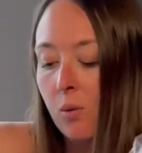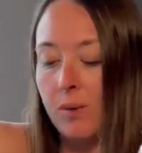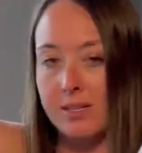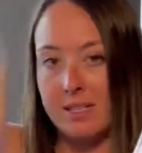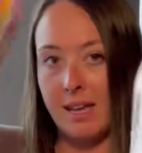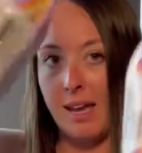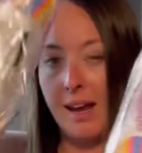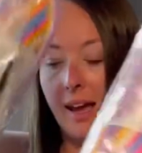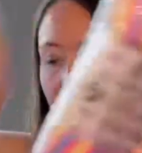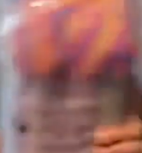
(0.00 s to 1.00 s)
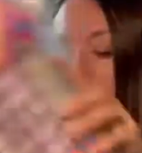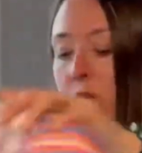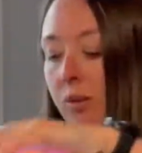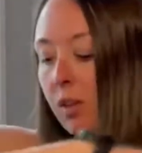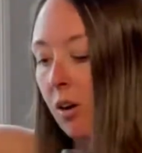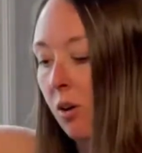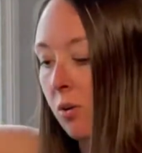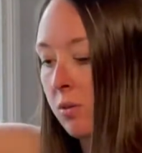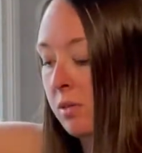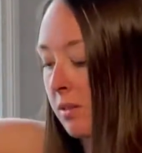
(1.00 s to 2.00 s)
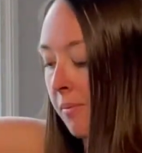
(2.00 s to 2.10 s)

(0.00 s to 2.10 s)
Once again, I have 2 of those.